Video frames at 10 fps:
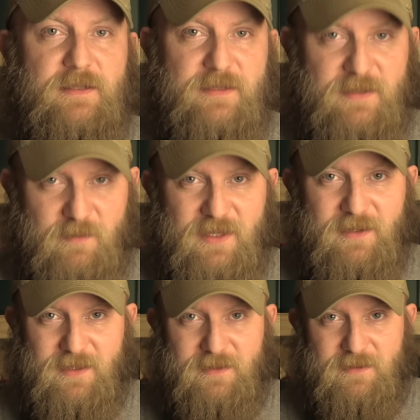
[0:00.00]
to
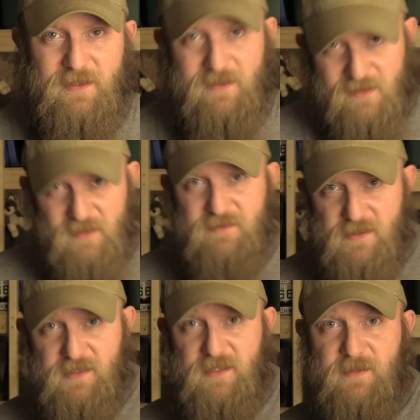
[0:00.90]
something that
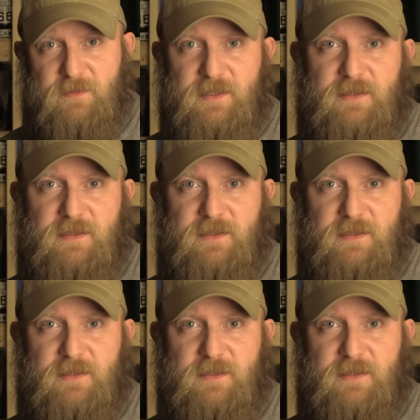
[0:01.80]
includes them.